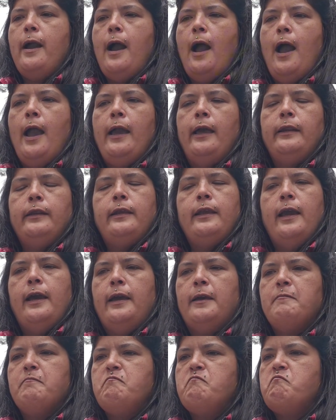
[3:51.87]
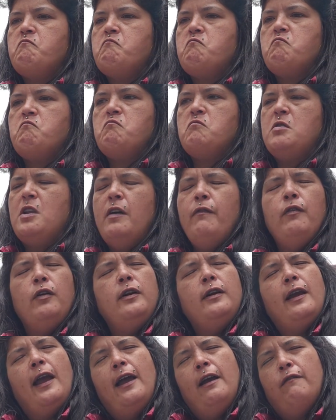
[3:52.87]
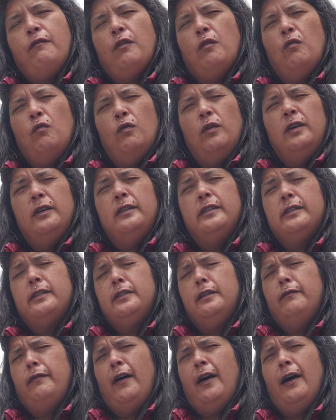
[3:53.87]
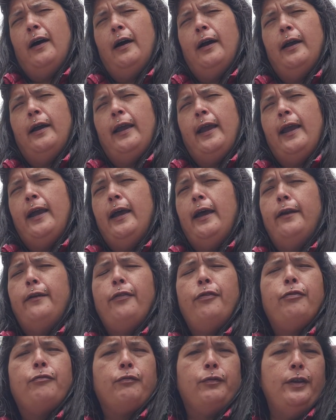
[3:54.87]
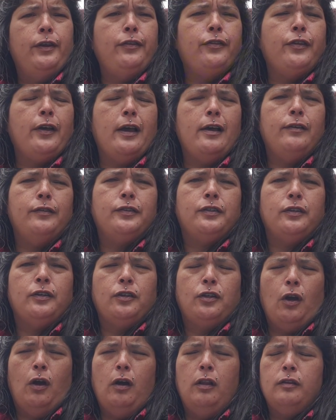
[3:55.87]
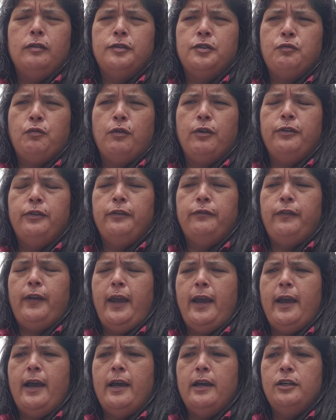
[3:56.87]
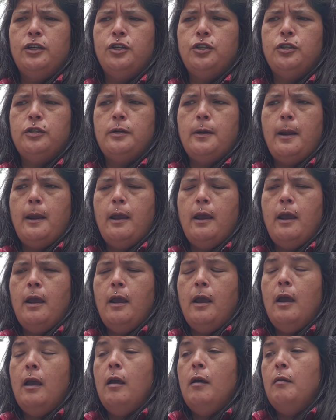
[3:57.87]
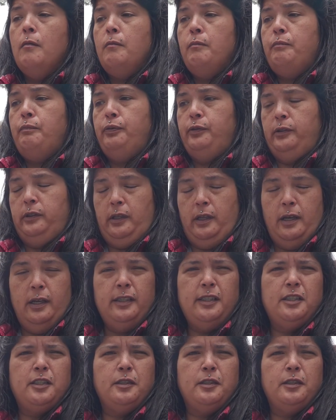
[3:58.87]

And yet, never ever once have I had $3,000 worth of cash, plus